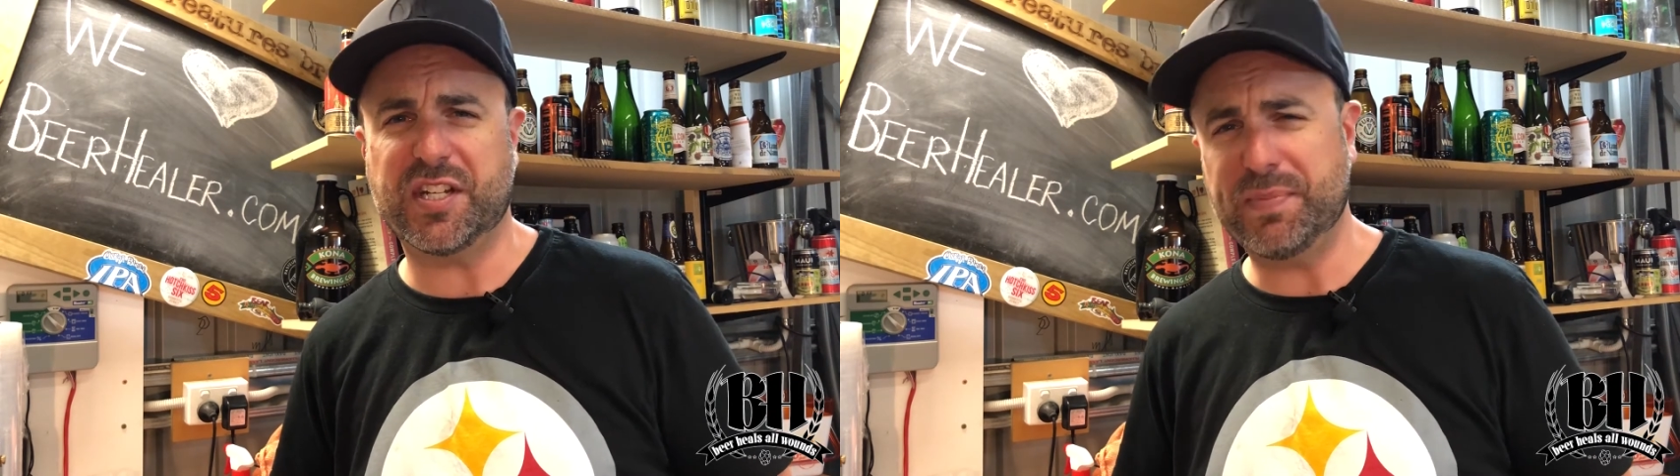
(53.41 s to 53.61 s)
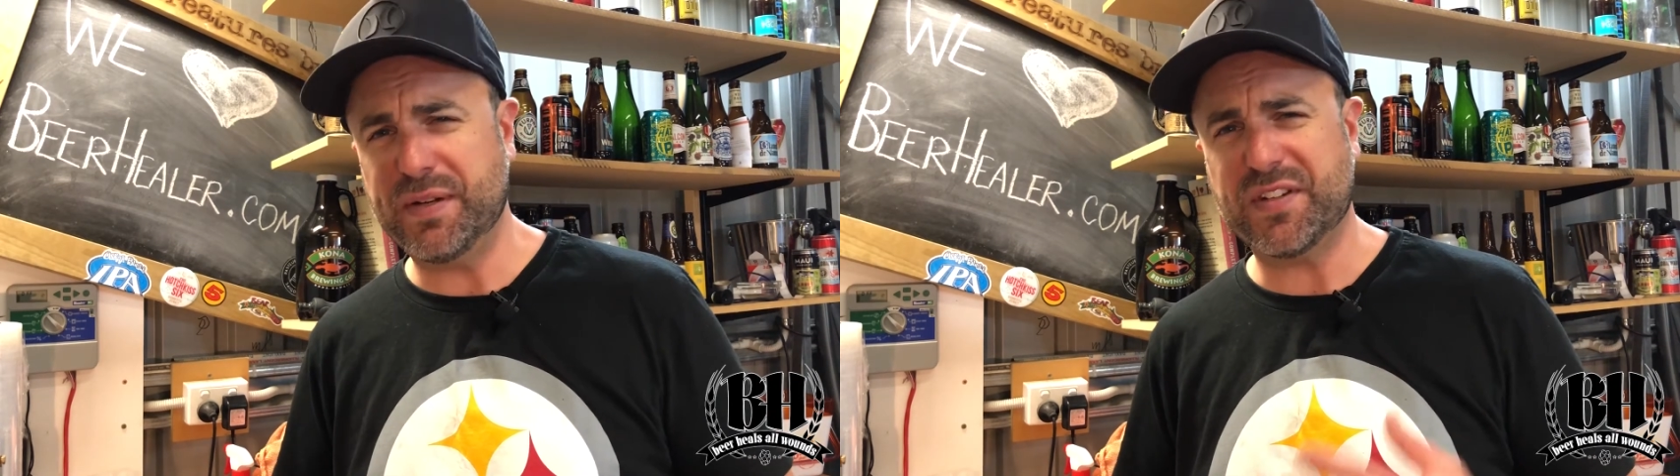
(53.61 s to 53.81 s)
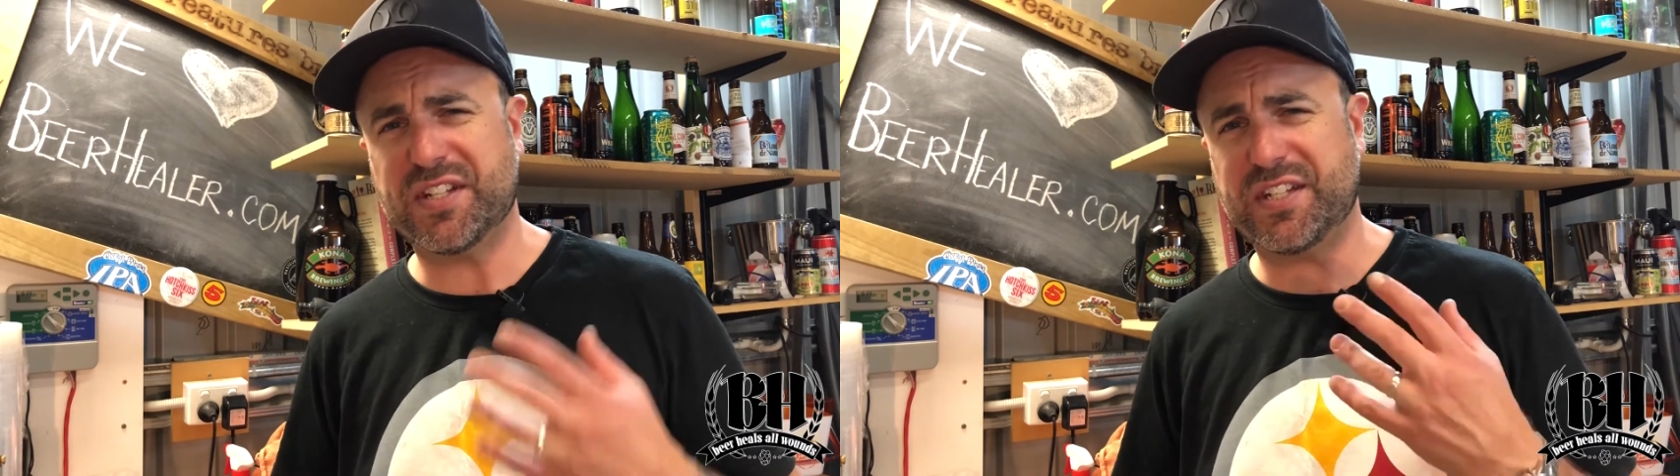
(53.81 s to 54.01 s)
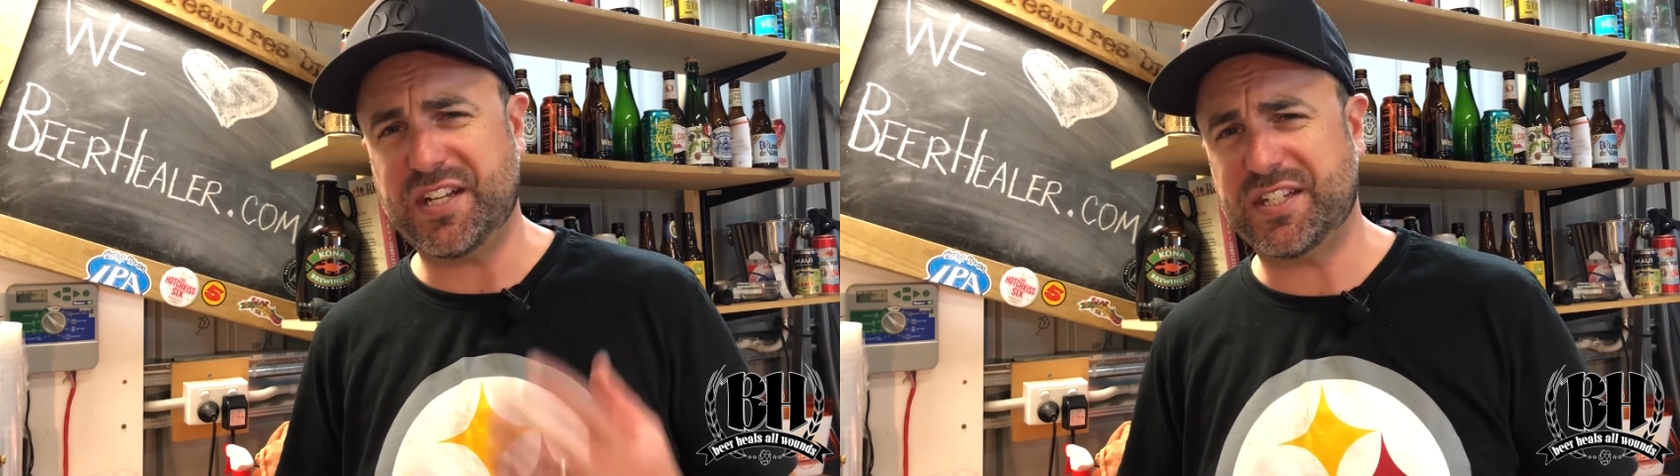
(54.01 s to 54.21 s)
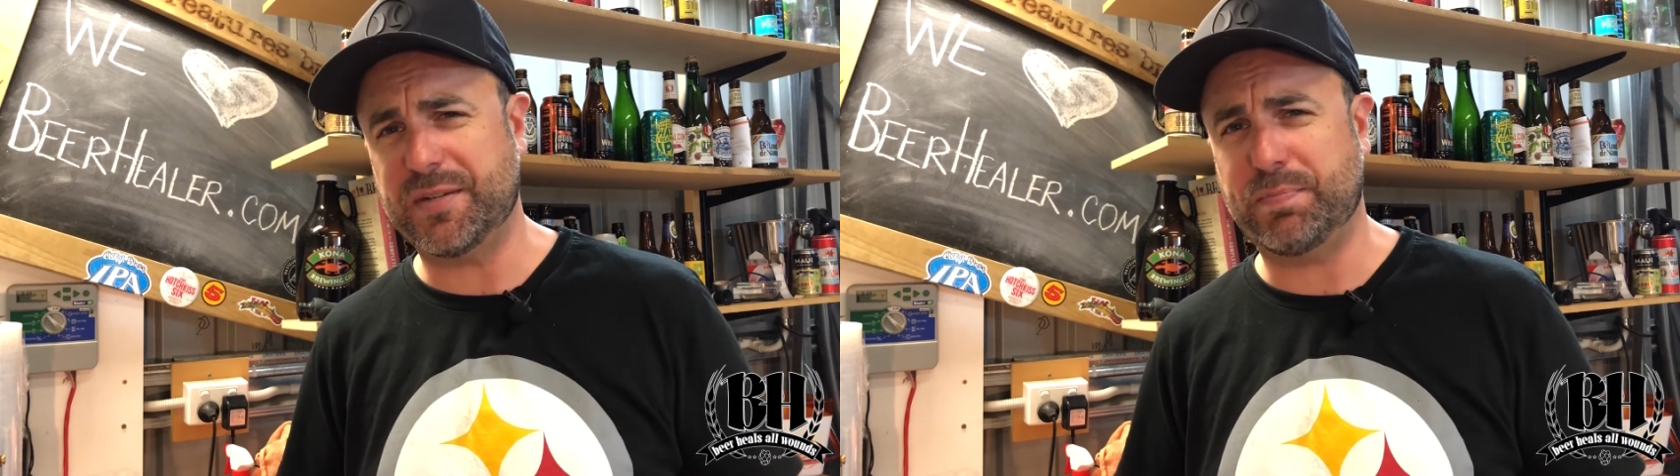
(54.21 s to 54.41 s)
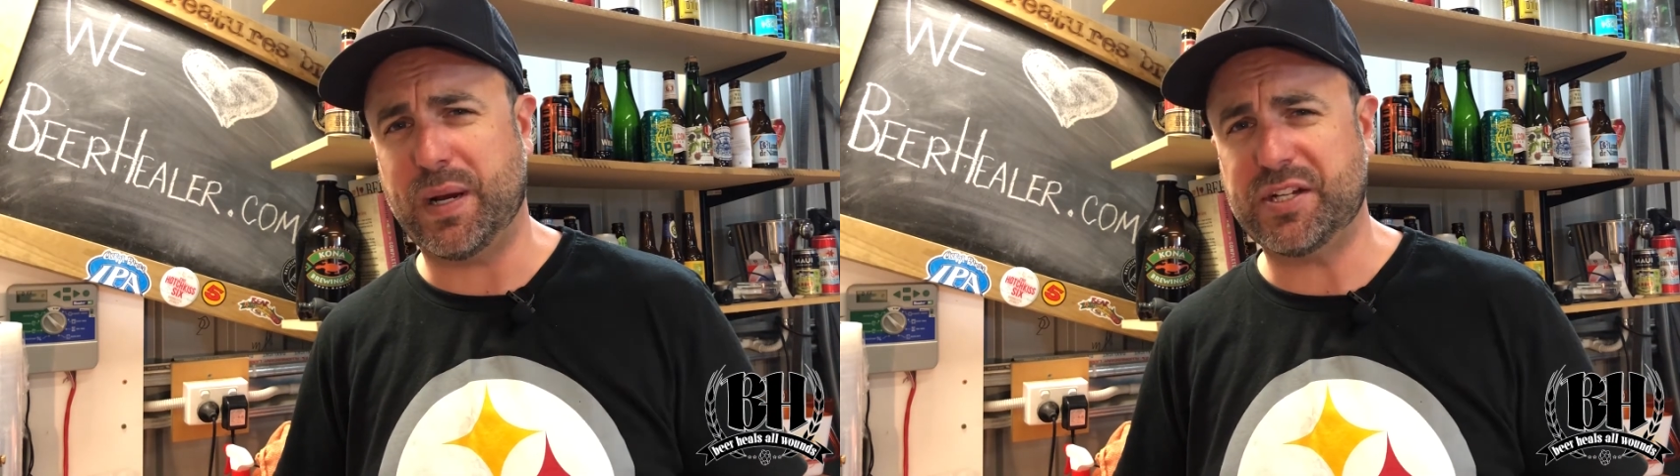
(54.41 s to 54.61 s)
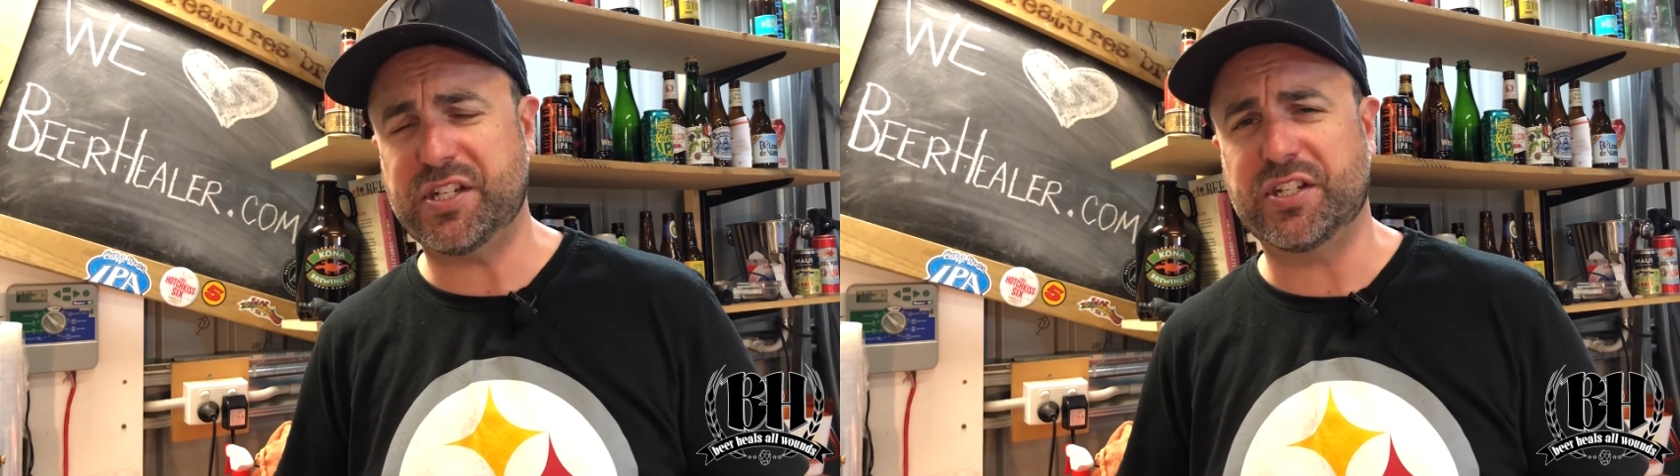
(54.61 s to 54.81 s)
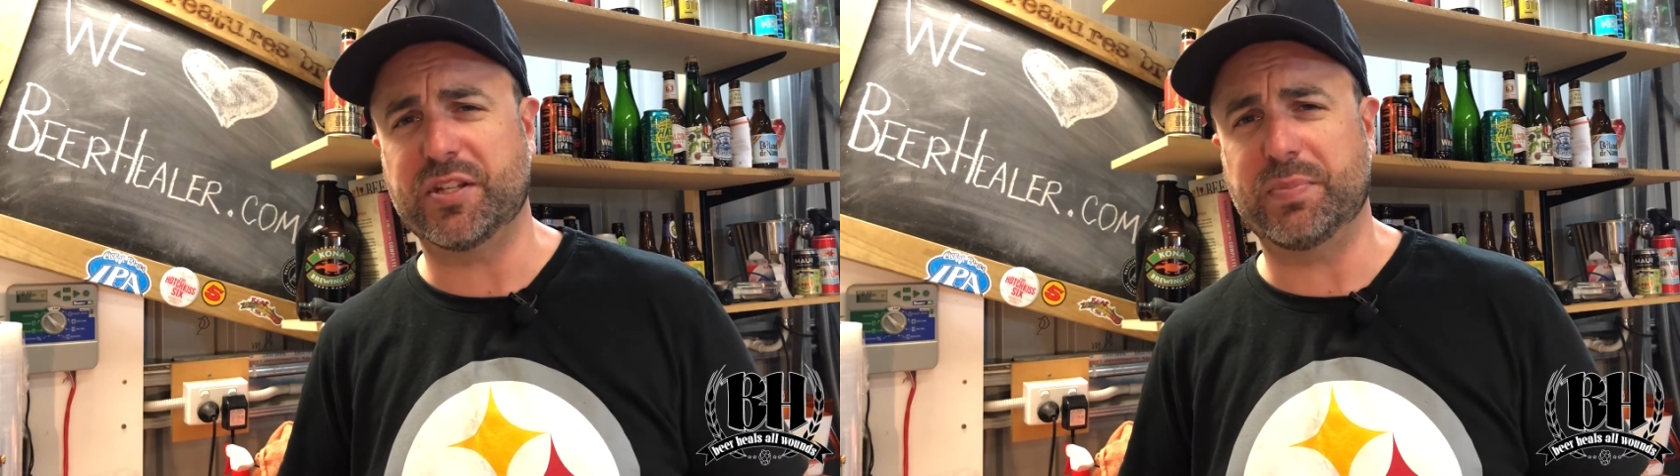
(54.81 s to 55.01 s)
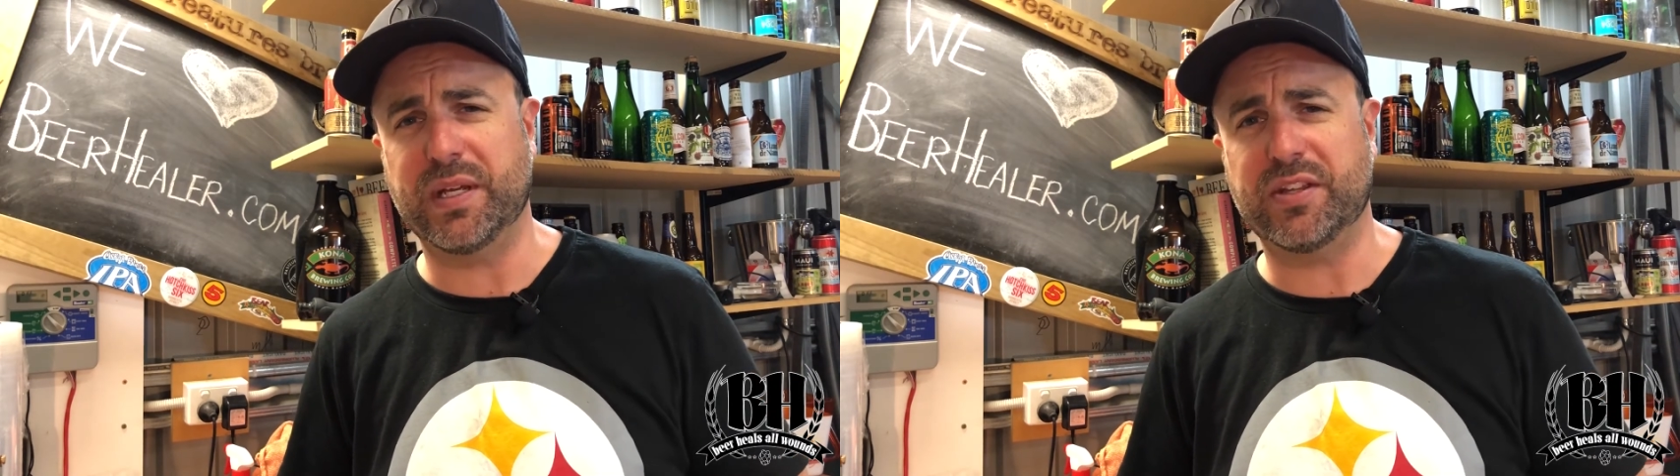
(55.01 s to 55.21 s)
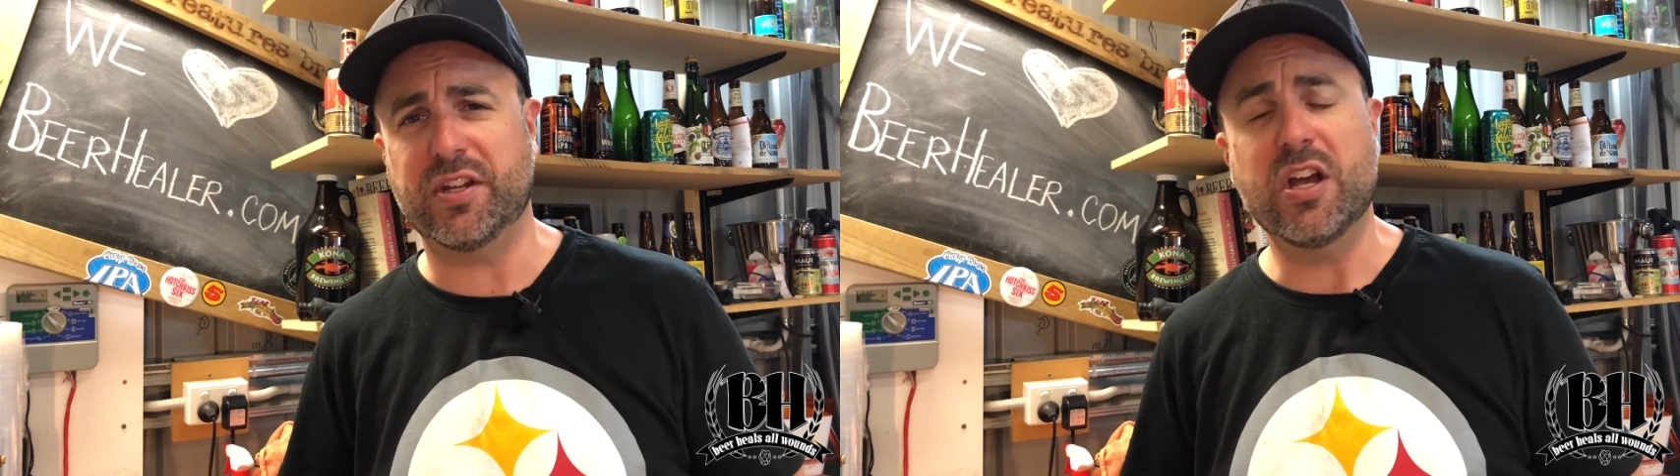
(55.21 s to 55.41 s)
and a bit of a zesty punch into the
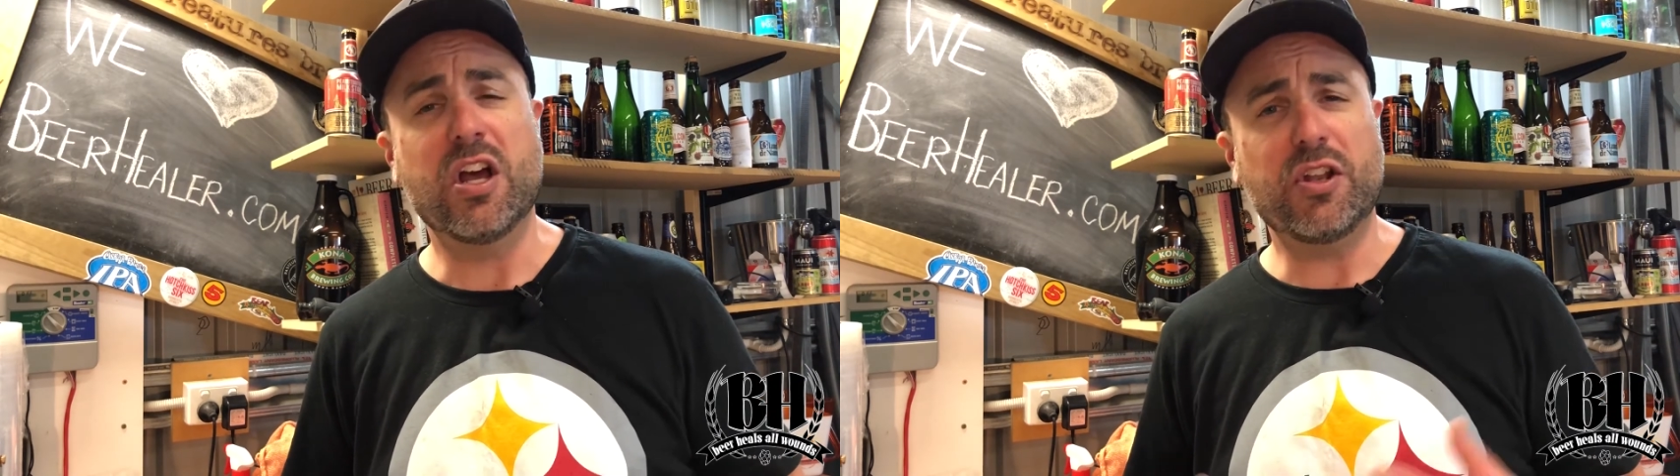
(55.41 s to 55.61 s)
beer that